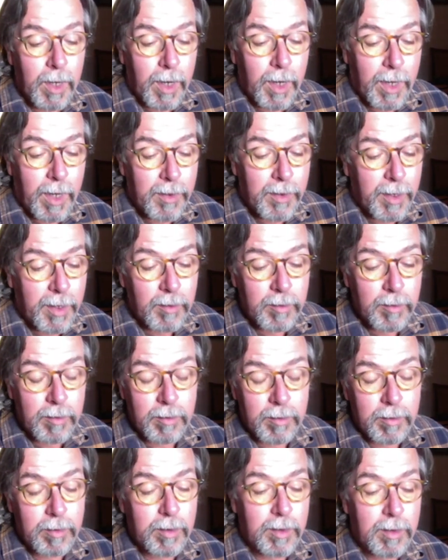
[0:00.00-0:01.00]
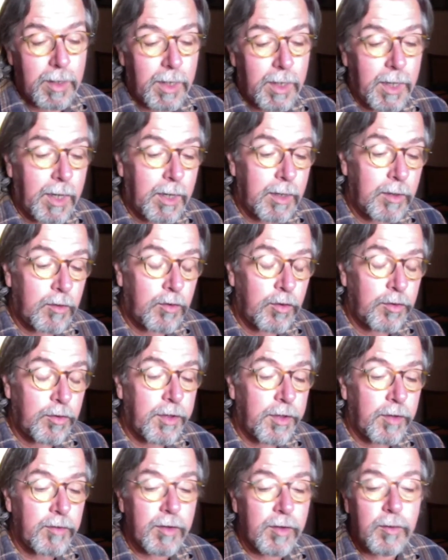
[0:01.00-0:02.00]
And then in
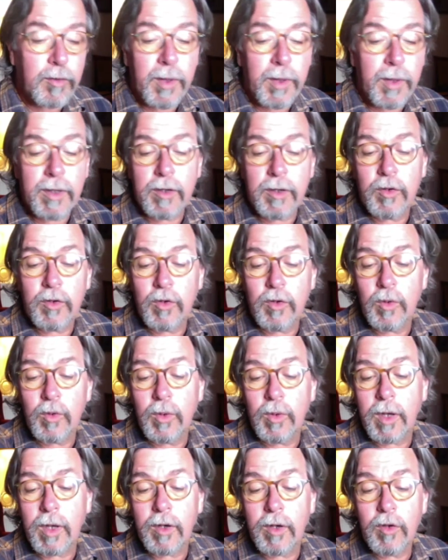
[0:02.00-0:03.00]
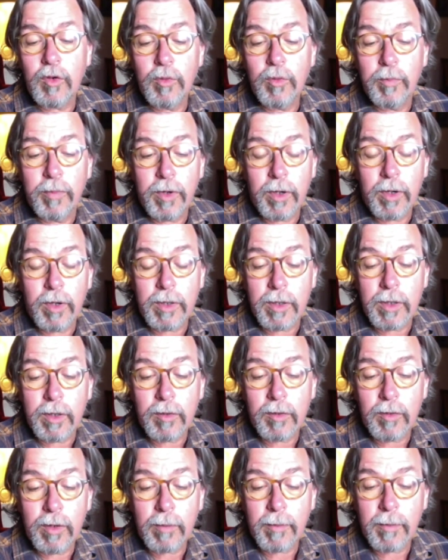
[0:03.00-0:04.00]
2022, a new board,
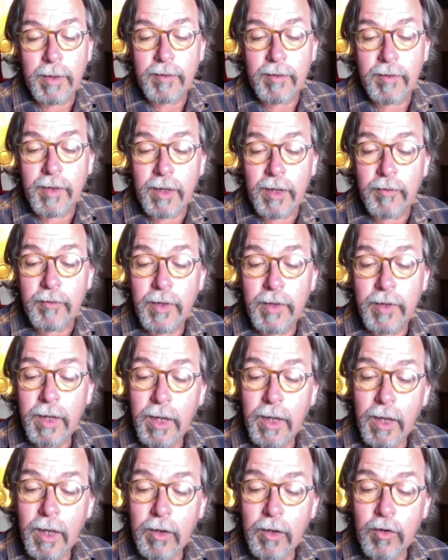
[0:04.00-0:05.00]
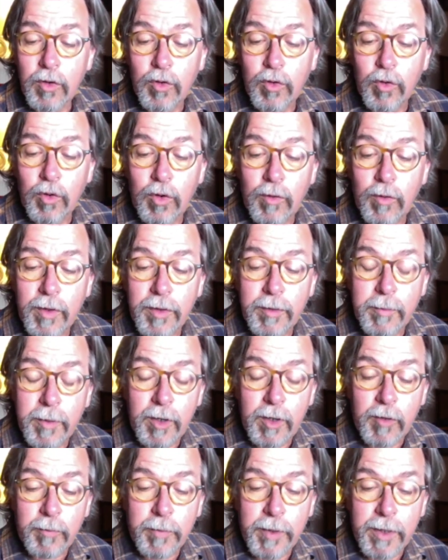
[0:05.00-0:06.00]
including myself, took over the Mill
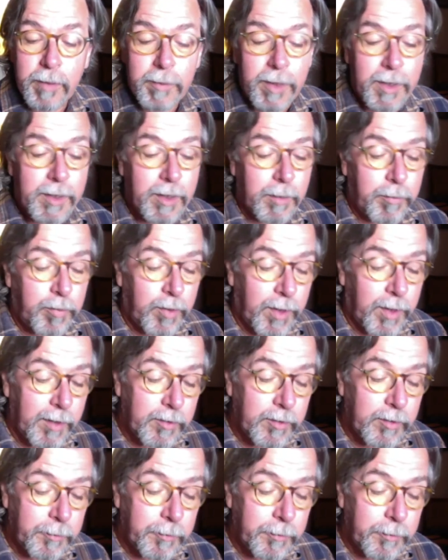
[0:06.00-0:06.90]
of Benholm Enterprise,